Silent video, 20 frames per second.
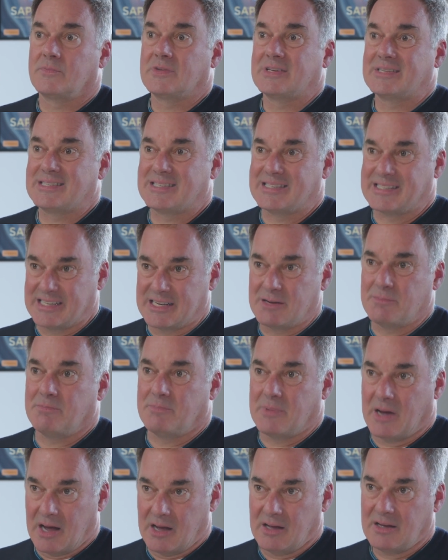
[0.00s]

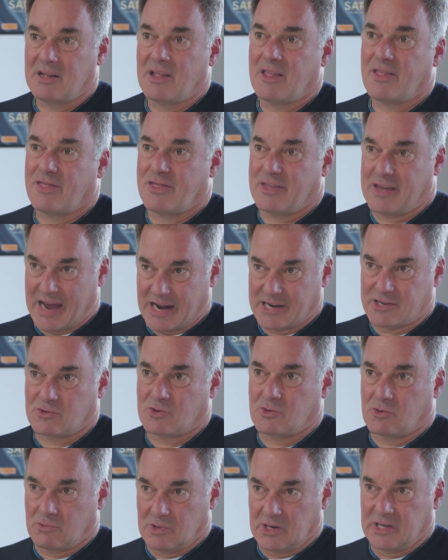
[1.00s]
cinema
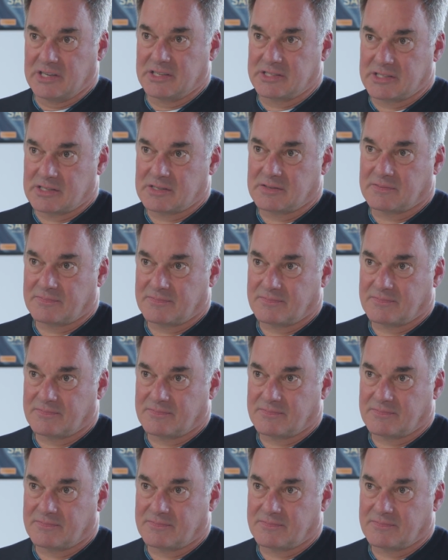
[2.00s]
theatrical release.